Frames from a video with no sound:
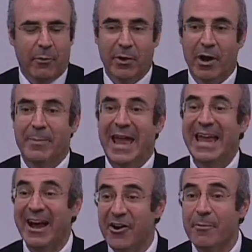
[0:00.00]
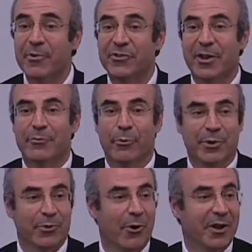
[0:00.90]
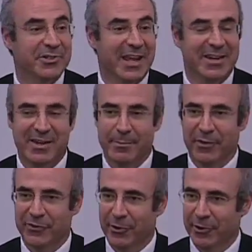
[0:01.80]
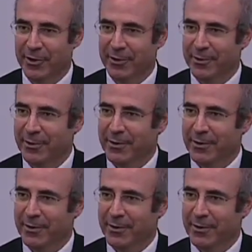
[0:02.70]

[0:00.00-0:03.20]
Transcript: we were up eight hundred percent from when we launched eighteen months earlier.